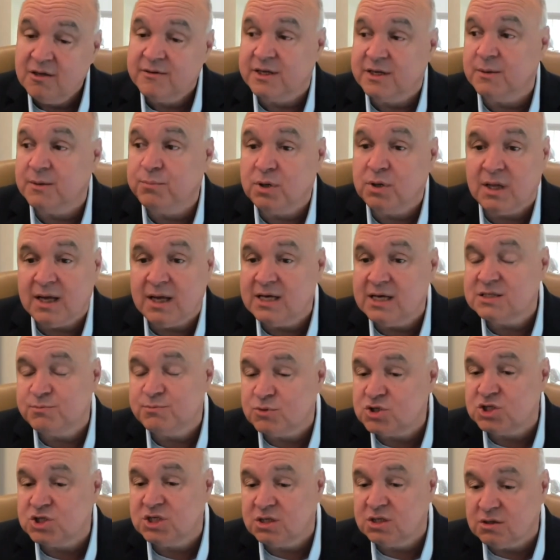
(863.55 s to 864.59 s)
that applies
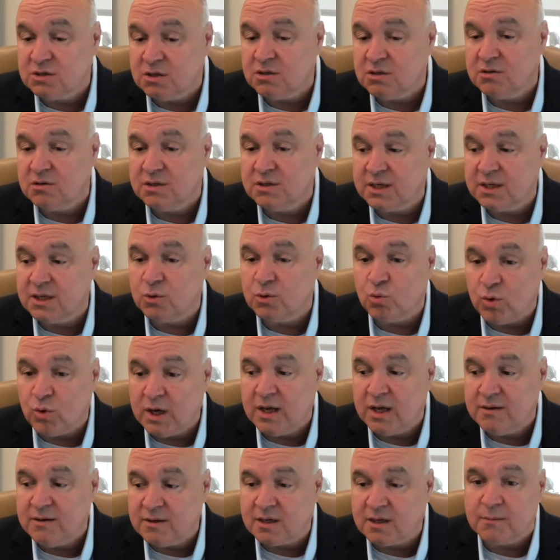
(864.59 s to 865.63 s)
machine learning in a
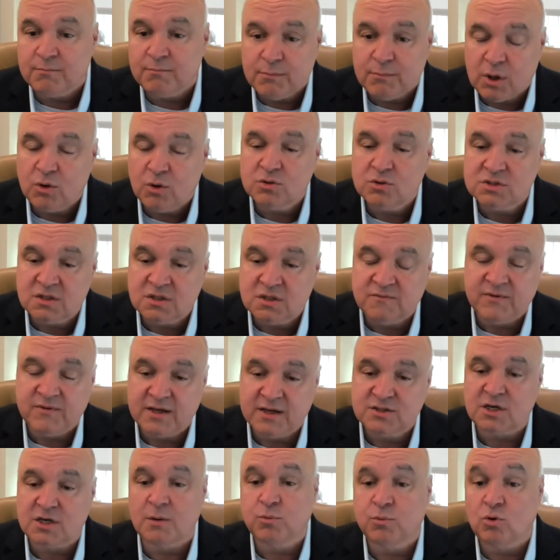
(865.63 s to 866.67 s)
way that can most
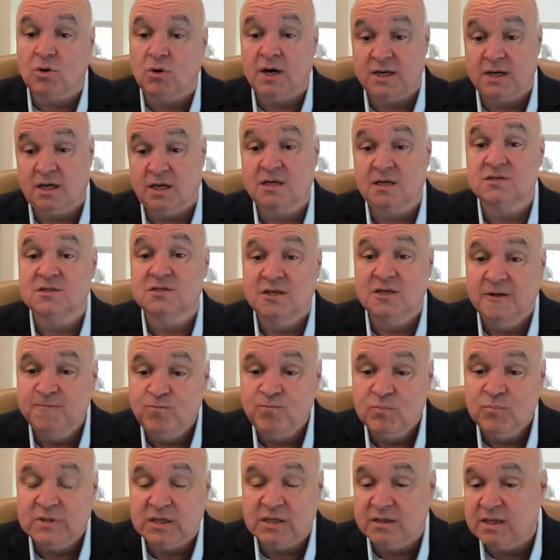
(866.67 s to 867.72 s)
advance our products
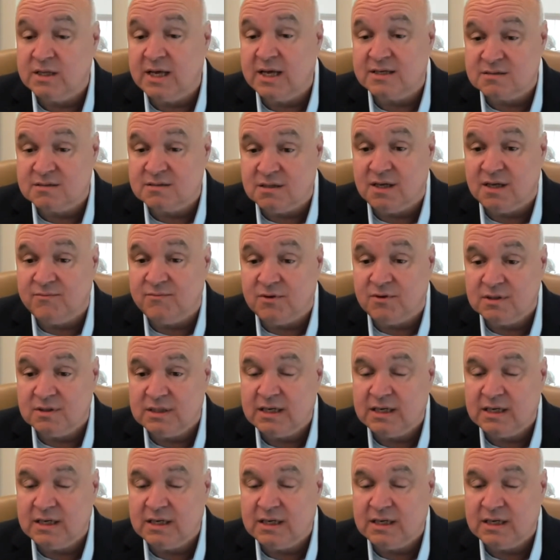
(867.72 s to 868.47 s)
to the next level.